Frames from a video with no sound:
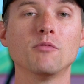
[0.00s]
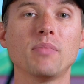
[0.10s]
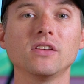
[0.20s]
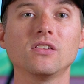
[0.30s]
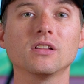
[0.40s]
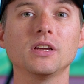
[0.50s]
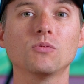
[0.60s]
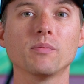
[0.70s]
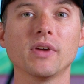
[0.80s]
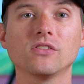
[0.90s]
And basically
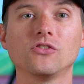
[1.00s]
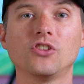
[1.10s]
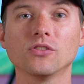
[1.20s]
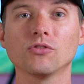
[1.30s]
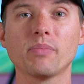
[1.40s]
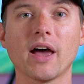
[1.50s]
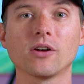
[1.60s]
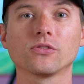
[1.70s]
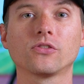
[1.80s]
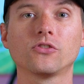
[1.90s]
what makes Gen 3
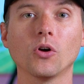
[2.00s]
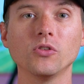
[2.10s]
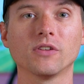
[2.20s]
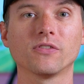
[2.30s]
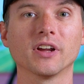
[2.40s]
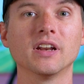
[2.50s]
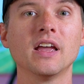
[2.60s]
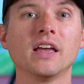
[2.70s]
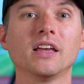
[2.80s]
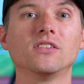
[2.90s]
paddles so different
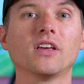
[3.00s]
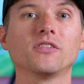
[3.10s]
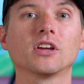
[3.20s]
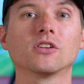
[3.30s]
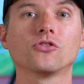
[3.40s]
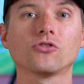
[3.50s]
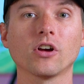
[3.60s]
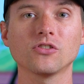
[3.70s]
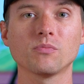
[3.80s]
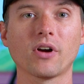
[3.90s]
is that the
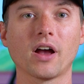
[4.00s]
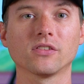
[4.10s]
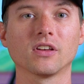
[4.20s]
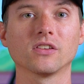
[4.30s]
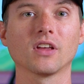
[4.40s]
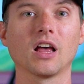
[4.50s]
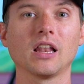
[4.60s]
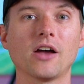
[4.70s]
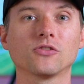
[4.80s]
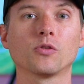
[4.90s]
construction process
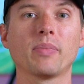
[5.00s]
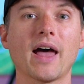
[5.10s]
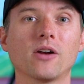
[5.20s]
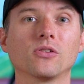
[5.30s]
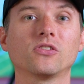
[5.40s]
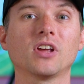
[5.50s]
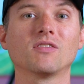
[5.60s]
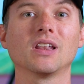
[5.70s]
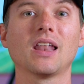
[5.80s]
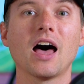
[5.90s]
allows for paddles to have
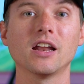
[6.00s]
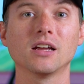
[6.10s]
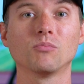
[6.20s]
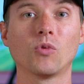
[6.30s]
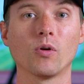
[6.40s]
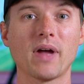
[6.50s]
a lot more